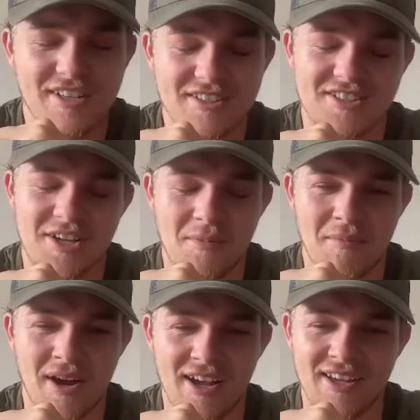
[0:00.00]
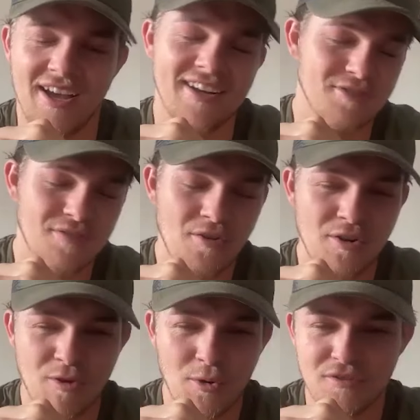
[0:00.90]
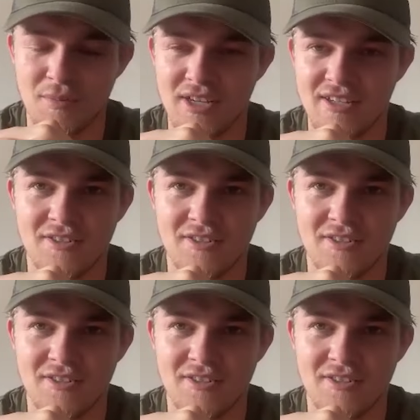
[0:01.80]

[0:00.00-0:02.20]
to someone about it, and it was very real for me.